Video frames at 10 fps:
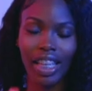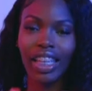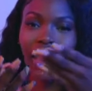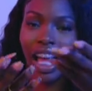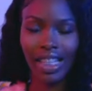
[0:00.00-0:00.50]

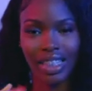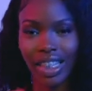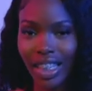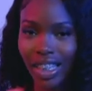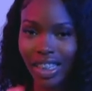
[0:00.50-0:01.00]
he has
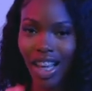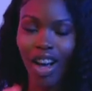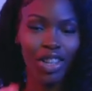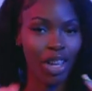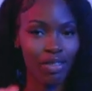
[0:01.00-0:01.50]
it
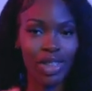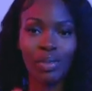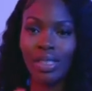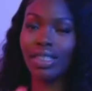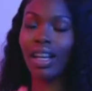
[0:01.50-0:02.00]
all you have to
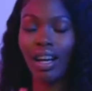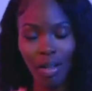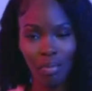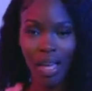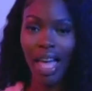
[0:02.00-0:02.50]
do is
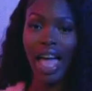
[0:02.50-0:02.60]
come